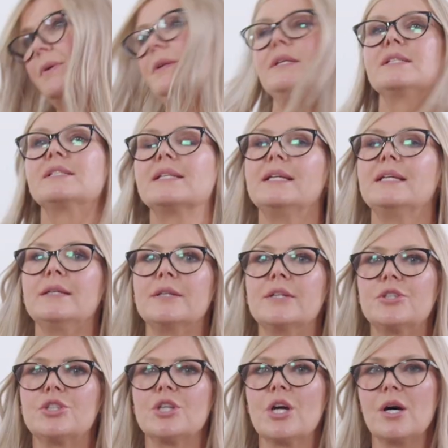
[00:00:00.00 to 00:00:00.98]
of this in the
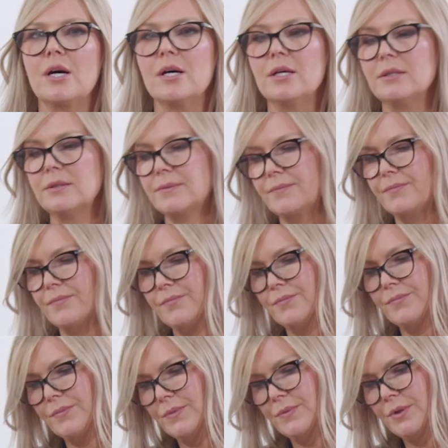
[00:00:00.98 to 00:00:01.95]
jar,
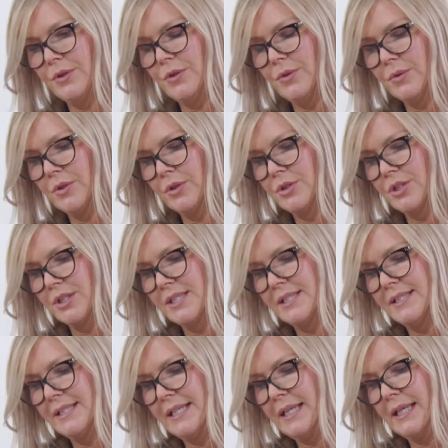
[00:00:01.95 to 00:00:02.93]
you can
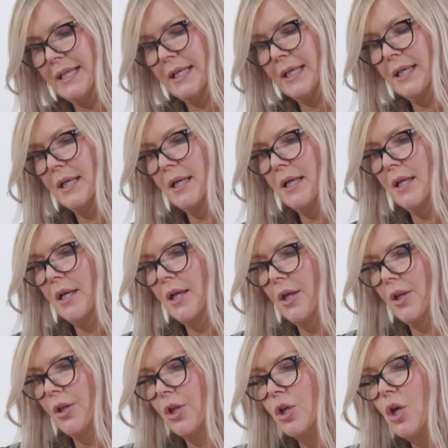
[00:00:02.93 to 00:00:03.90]
just see the